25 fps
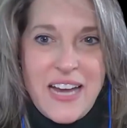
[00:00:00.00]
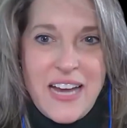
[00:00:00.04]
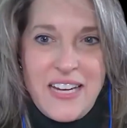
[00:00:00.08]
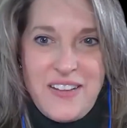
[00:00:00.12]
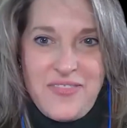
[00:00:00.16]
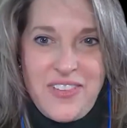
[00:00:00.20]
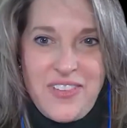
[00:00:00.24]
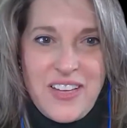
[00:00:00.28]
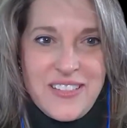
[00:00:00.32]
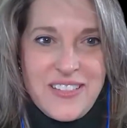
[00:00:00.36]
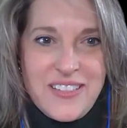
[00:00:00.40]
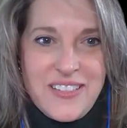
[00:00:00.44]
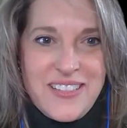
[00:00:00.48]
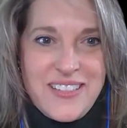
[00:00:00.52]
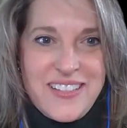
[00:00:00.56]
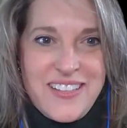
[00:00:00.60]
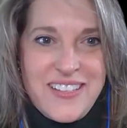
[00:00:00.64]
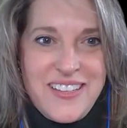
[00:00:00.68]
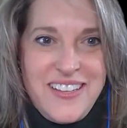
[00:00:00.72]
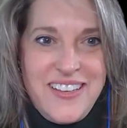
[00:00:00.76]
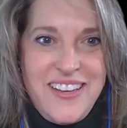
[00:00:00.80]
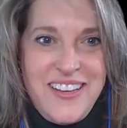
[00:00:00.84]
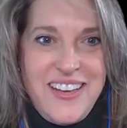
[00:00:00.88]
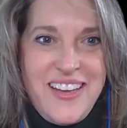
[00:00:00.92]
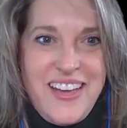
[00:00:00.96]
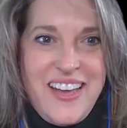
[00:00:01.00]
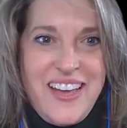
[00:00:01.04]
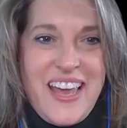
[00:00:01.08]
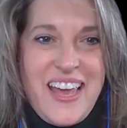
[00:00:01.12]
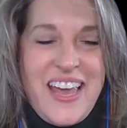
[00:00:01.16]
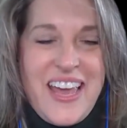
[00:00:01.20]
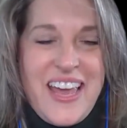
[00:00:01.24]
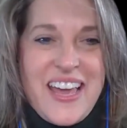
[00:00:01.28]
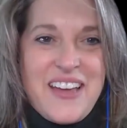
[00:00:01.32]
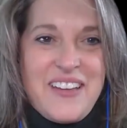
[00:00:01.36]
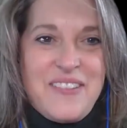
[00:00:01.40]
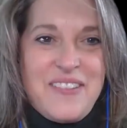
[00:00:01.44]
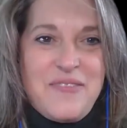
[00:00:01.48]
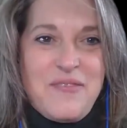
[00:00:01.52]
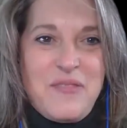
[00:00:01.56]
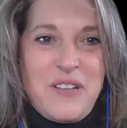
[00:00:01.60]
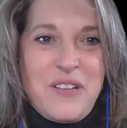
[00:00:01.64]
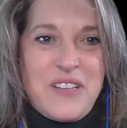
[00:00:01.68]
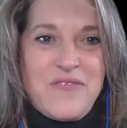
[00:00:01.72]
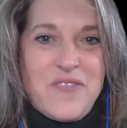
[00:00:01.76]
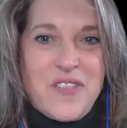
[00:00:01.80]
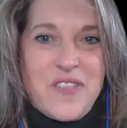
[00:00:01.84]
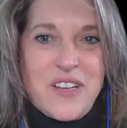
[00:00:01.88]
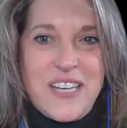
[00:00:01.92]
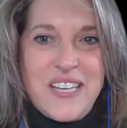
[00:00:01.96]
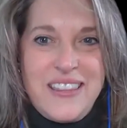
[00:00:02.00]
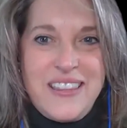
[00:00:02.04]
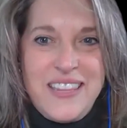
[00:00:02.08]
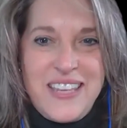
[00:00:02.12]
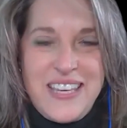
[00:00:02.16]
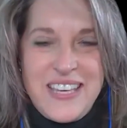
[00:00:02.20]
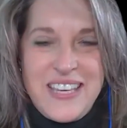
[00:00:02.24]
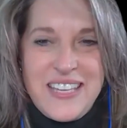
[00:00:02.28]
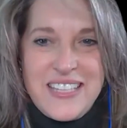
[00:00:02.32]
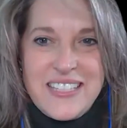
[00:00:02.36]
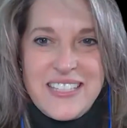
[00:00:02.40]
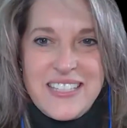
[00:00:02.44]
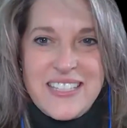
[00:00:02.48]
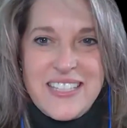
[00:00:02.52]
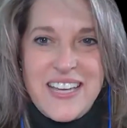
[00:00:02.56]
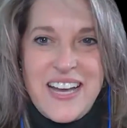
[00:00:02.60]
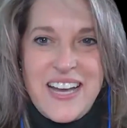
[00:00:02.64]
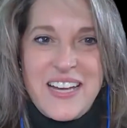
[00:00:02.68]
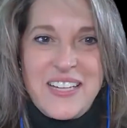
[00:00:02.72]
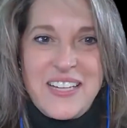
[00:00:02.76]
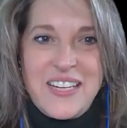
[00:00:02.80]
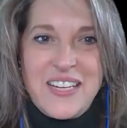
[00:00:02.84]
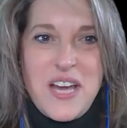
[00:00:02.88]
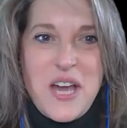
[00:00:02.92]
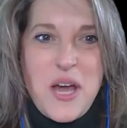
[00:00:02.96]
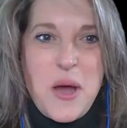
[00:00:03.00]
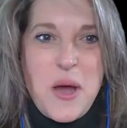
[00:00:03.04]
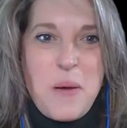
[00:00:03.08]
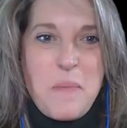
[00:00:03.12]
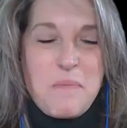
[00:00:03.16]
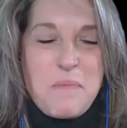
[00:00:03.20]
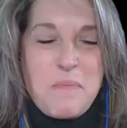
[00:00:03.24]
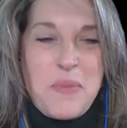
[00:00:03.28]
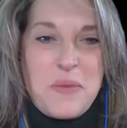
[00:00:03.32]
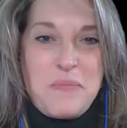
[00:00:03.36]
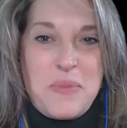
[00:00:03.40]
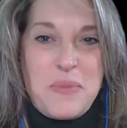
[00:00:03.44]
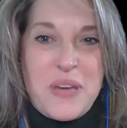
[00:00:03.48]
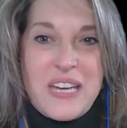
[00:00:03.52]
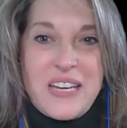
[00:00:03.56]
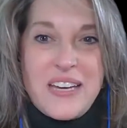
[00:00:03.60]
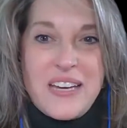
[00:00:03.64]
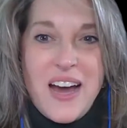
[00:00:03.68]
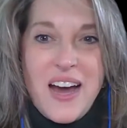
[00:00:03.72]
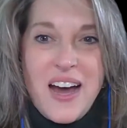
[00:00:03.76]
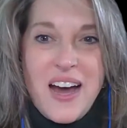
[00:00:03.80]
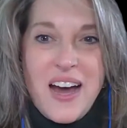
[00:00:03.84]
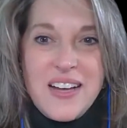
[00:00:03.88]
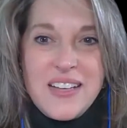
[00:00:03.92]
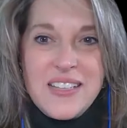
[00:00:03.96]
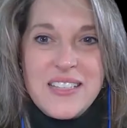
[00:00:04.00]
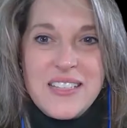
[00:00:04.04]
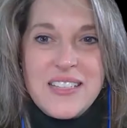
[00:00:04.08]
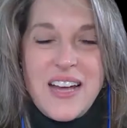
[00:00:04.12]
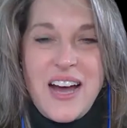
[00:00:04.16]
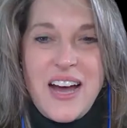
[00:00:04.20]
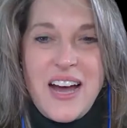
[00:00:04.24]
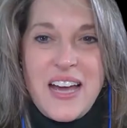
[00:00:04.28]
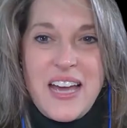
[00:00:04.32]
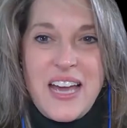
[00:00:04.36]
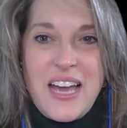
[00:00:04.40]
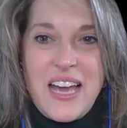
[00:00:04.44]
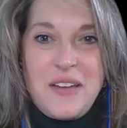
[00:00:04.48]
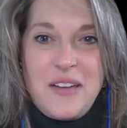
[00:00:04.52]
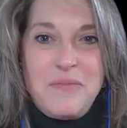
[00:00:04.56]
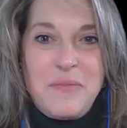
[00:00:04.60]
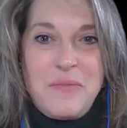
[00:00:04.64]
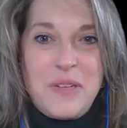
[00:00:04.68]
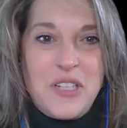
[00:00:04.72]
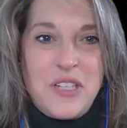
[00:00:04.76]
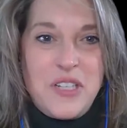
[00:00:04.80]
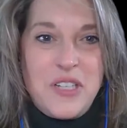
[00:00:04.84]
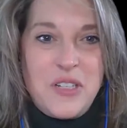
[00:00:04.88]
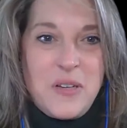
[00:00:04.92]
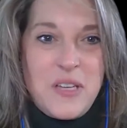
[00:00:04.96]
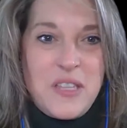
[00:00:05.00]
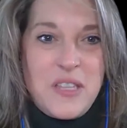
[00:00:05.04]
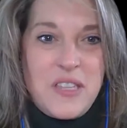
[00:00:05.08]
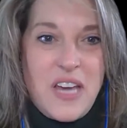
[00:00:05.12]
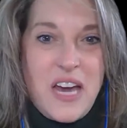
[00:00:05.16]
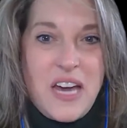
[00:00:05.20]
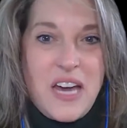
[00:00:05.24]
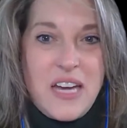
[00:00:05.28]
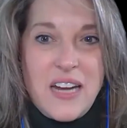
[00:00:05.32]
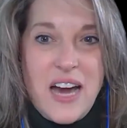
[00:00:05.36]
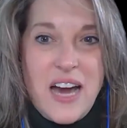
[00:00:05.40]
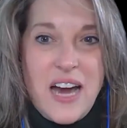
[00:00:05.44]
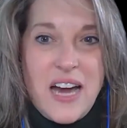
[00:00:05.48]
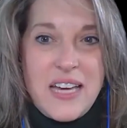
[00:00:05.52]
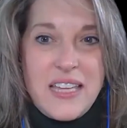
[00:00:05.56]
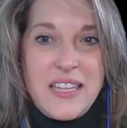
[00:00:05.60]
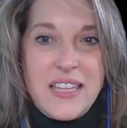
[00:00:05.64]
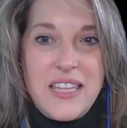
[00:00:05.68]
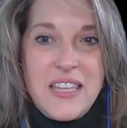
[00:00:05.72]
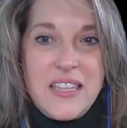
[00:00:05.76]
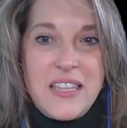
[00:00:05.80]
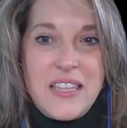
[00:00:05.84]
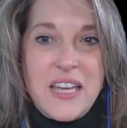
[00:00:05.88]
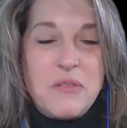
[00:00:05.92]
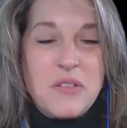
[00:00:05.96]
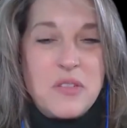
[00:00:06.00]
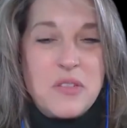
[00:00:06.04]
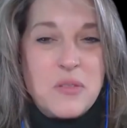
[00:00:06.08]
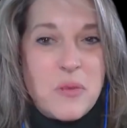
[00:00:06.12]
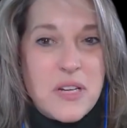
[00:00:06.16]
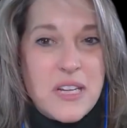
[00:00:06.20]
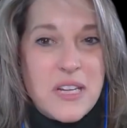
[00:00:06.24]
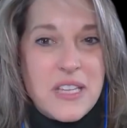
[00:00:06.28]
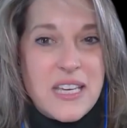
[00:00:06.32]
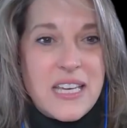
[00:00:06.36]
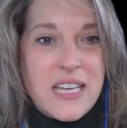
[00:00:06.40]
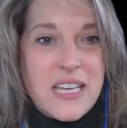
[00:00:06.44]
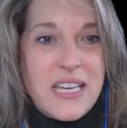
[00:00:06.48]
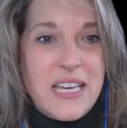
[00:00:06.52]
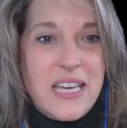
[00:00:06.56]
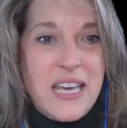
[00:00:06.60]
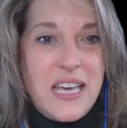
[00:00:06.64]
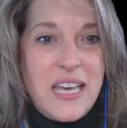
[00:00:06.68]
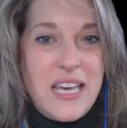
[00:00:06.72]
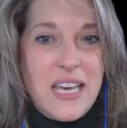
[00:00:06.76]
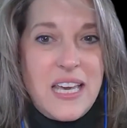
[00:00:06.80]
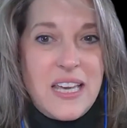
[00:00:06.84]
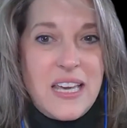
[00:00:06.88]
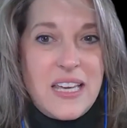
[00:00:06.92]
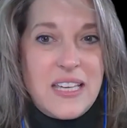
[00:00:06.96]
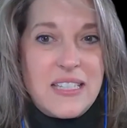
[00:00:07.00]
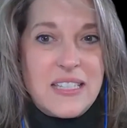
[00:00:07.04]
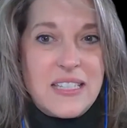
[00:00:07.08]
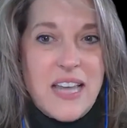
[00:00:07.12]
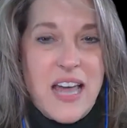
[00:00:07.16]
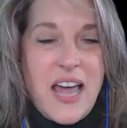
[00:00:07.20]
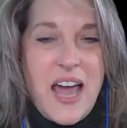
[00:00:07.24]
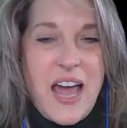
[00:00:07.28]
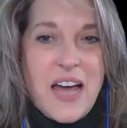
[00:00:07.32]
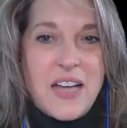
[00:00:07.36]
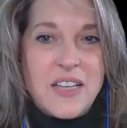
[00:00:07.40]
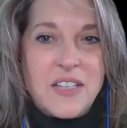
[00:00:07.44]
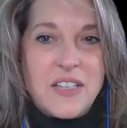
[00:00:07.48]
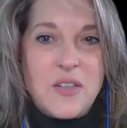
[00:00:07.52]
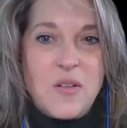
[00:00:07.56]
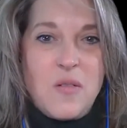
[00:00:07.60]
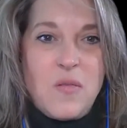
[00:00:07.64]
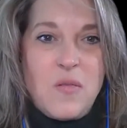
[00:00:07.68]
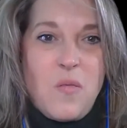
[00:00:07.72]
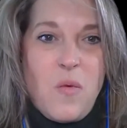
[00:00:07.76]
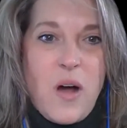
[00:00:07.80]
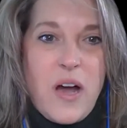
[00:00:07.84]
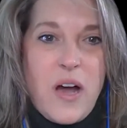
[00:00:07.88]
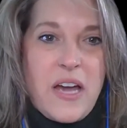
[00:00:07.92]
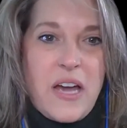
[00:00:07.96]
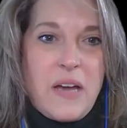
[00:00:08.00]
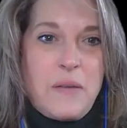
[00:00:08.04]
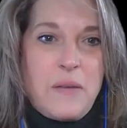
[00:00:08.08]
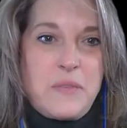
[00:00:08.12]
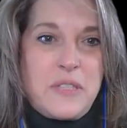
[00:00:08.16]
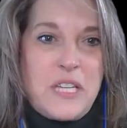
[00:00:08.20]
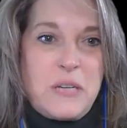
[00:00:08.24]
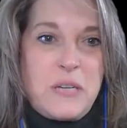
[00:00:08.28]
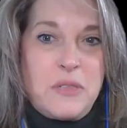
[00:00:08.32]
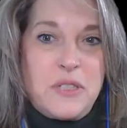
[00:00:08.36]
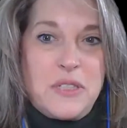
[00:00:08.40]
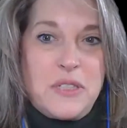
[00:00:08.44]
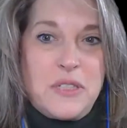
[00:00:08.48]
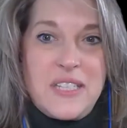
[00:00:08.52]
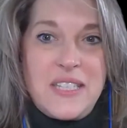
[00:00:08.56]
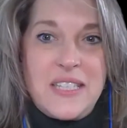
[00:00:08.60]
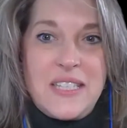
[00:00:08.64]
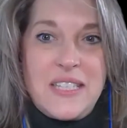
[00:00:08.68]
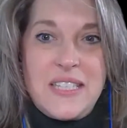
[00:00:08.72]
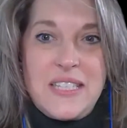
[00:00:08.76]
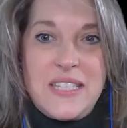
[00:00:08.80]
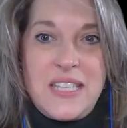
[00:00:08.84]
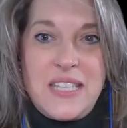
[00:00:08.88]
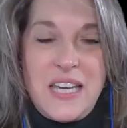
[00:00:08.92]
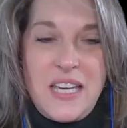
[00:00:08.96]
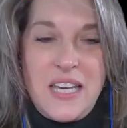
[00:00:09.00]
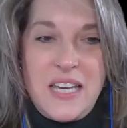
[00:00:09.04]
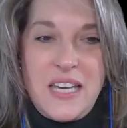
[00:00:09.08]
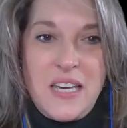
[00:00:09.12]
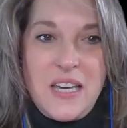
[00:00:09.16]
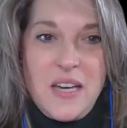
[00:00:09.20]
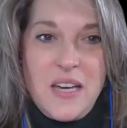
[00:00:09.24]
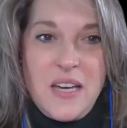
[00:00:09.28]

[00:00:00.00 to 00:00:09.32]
of us and we forget the inside. But because I had been doing that, I think that was one of the keys as to why I was able to see